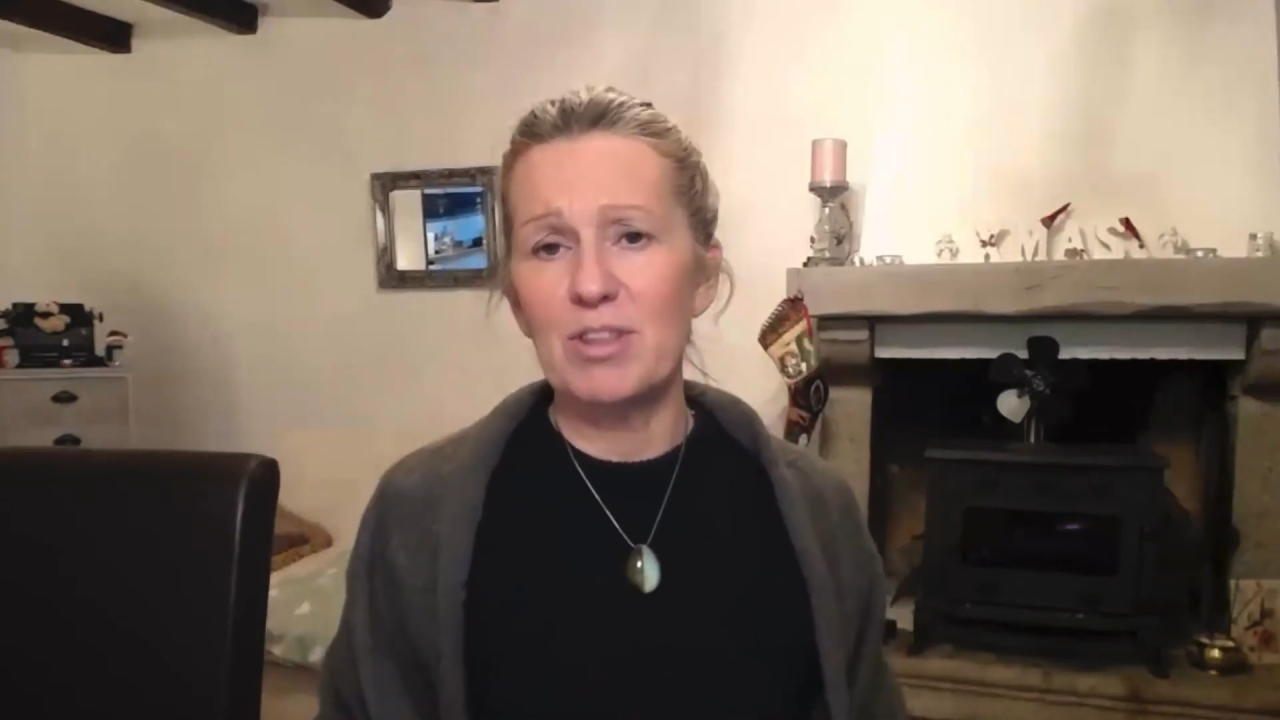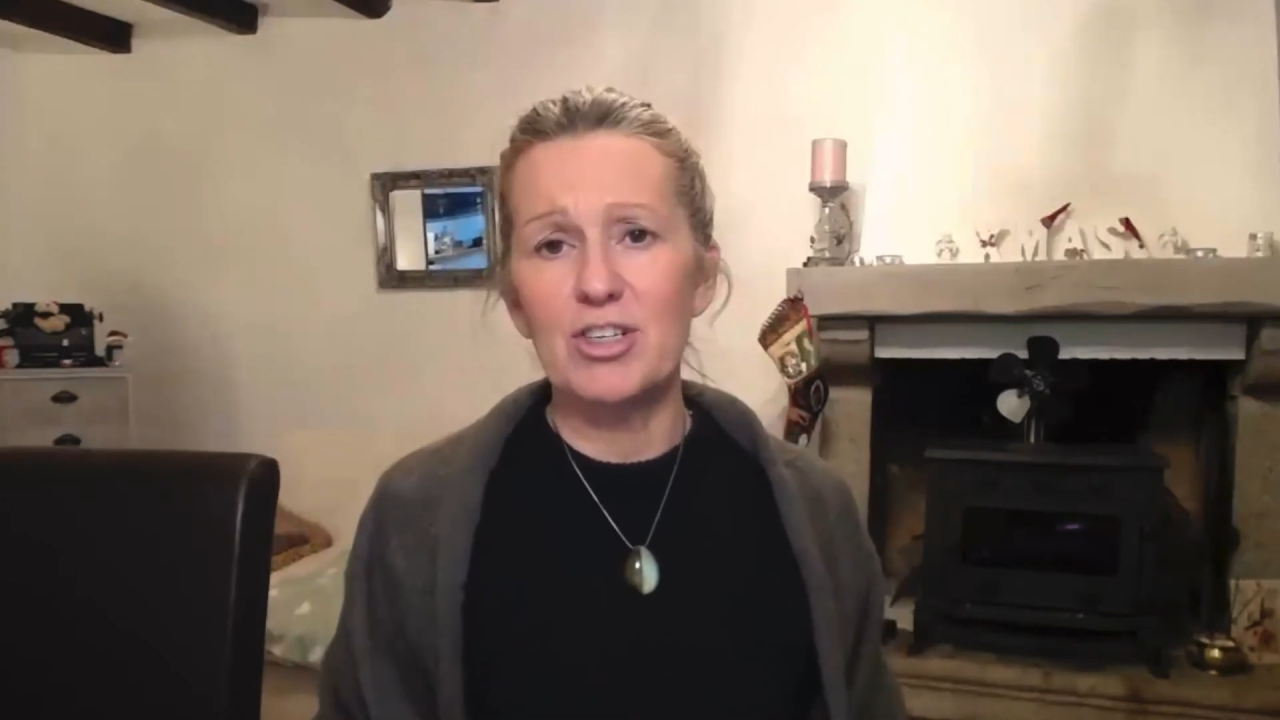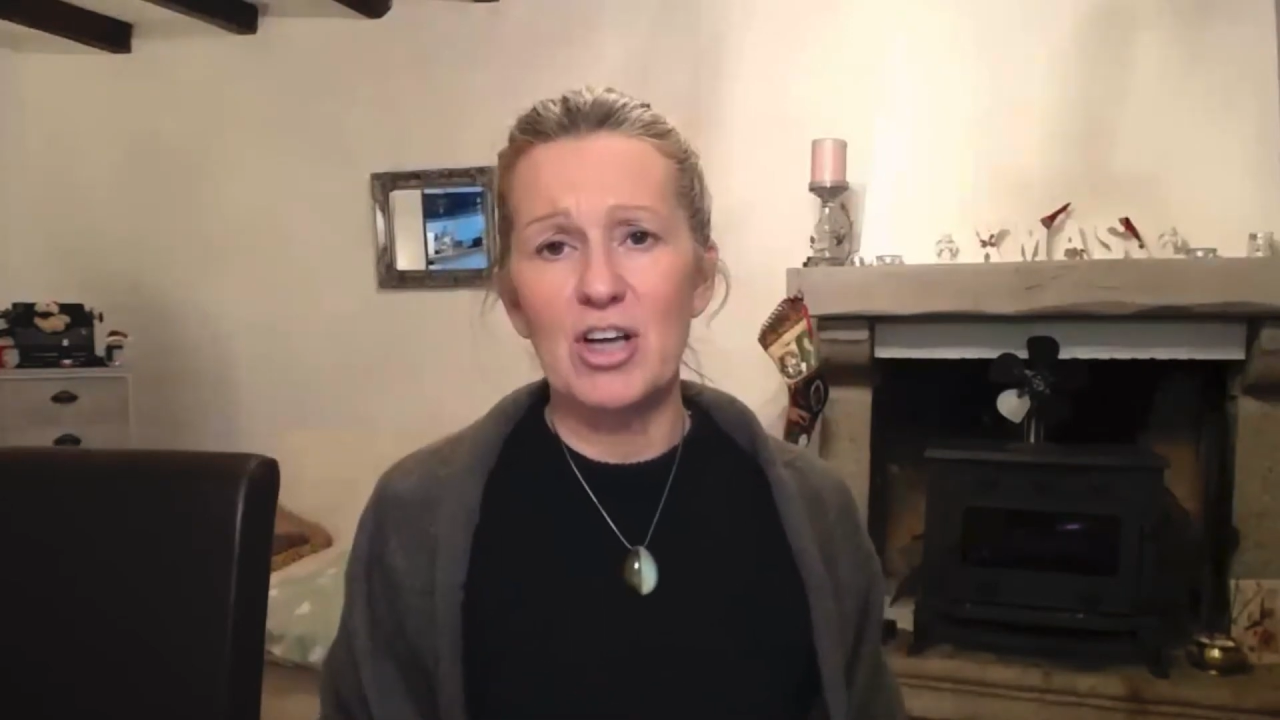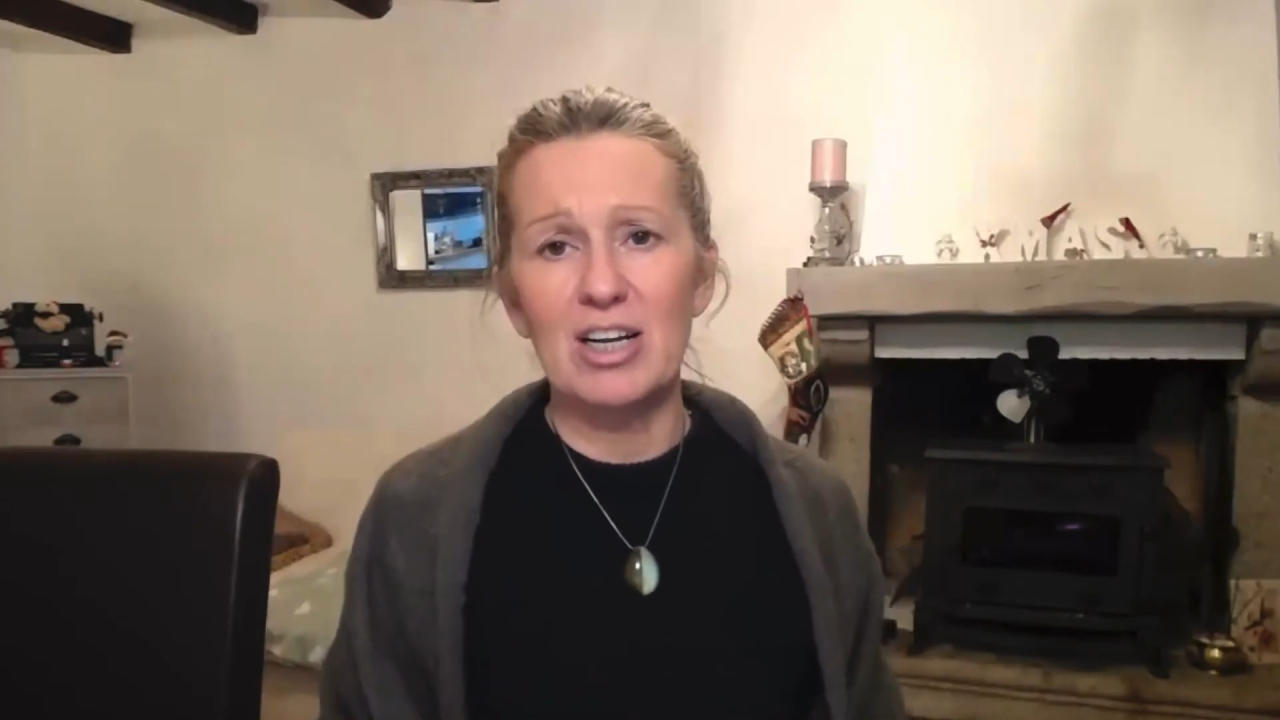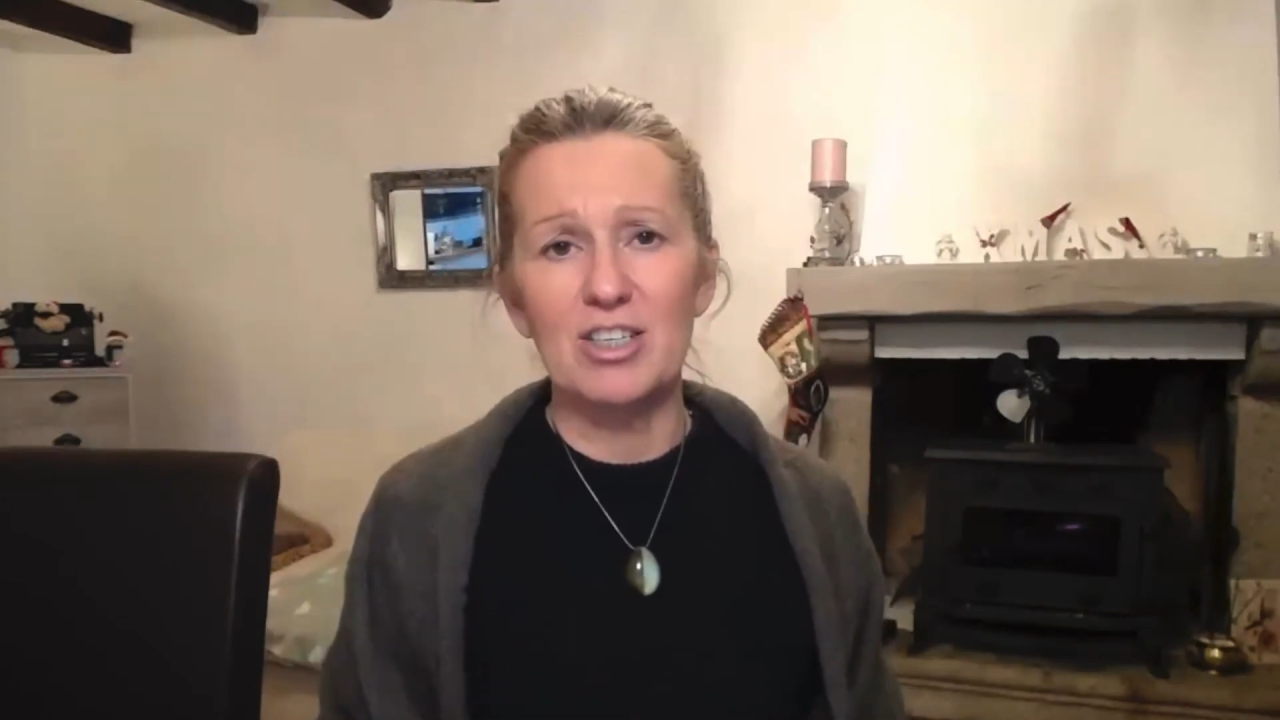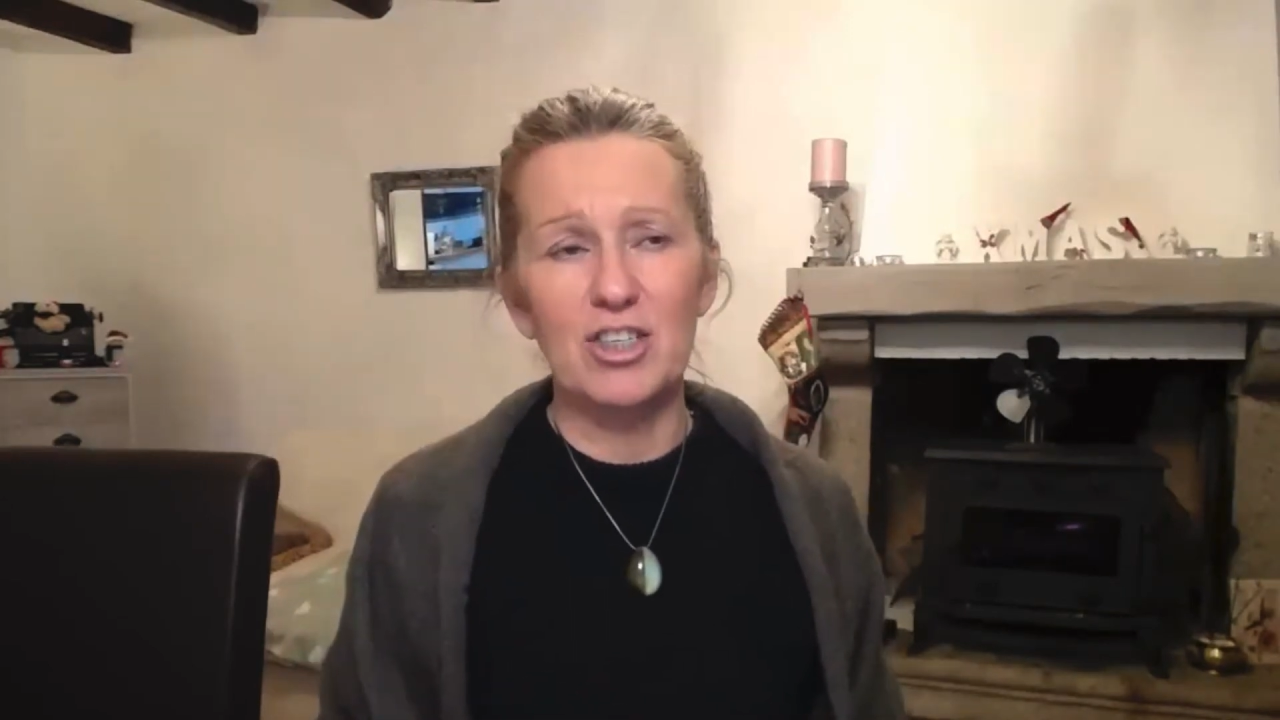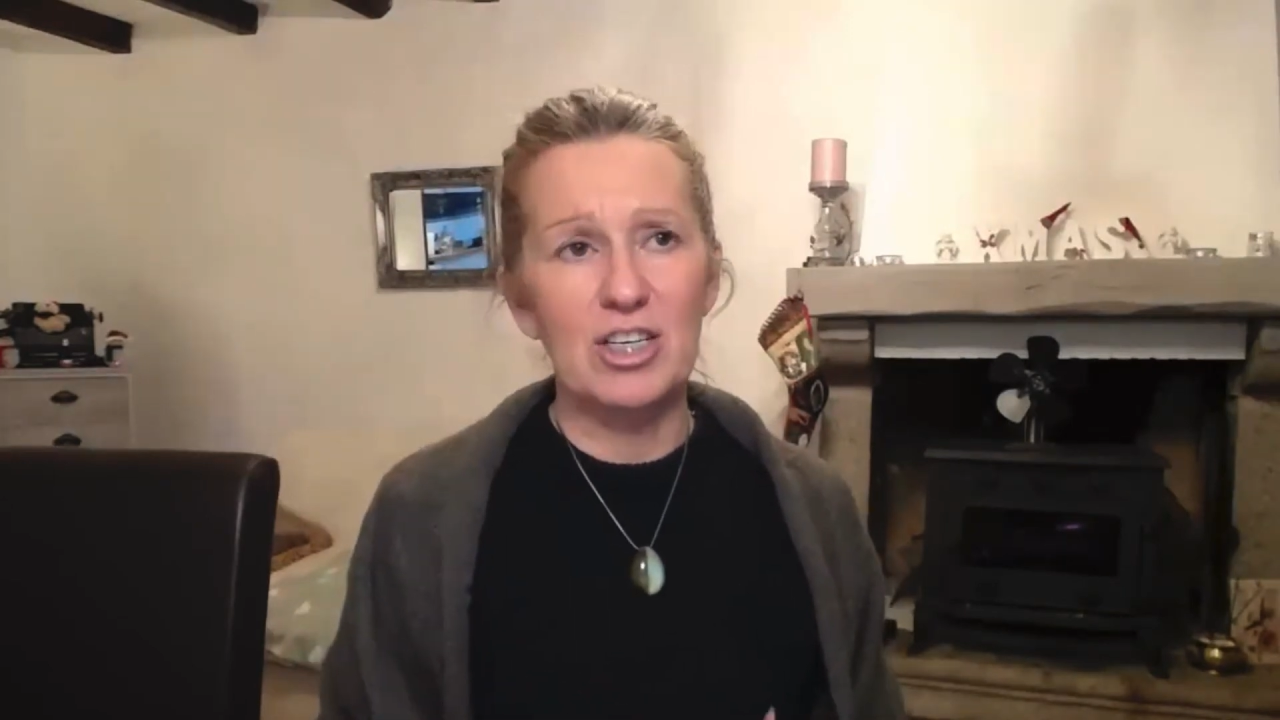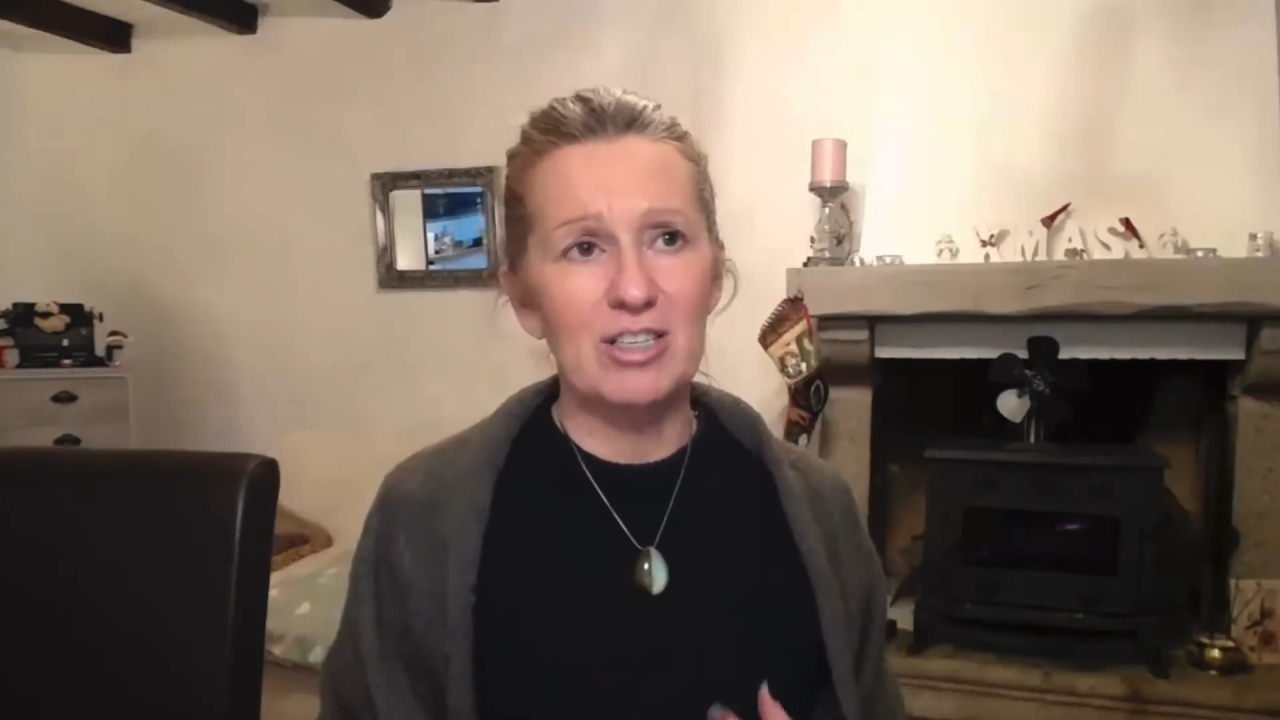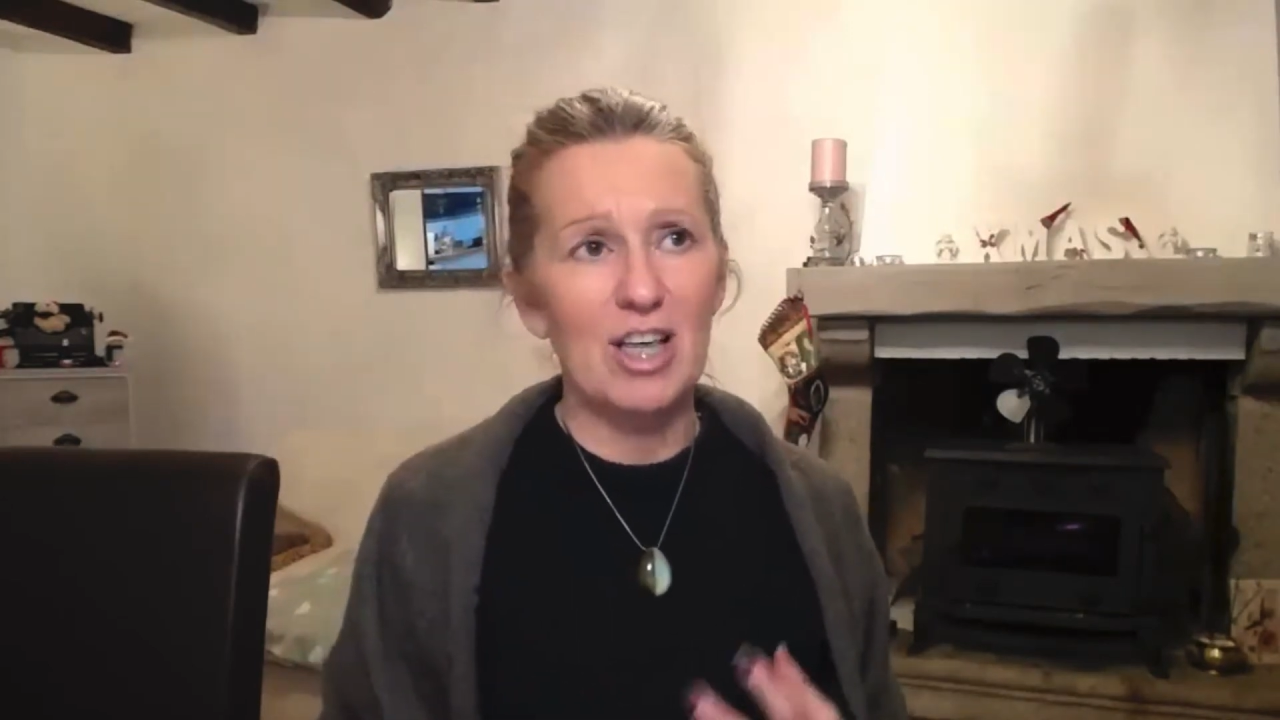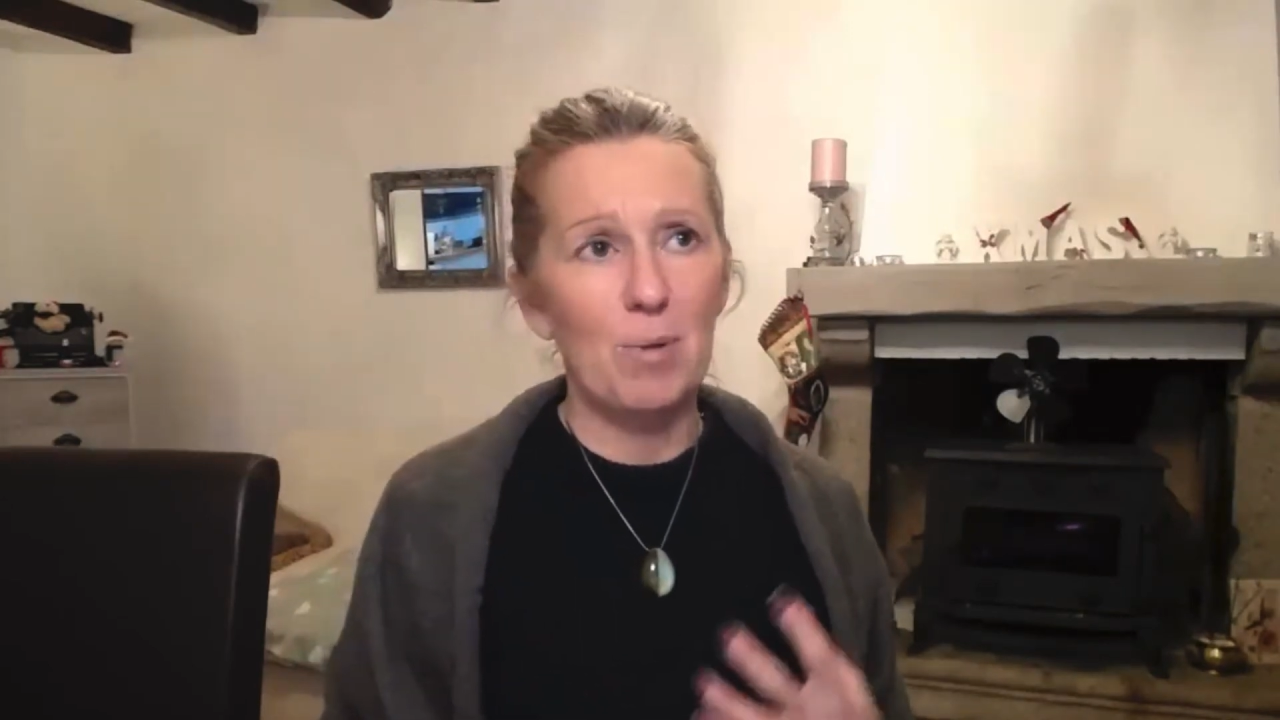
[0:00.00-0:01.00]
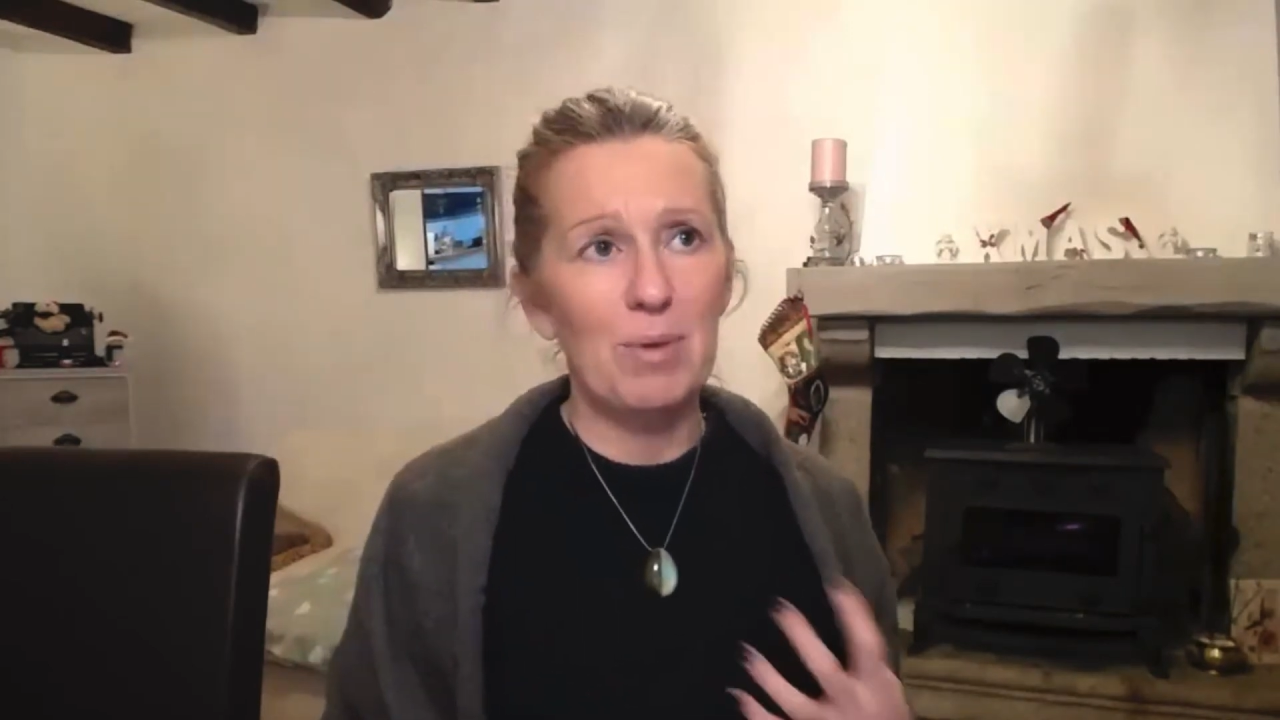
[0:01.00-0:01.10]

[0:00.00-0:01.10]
challenges that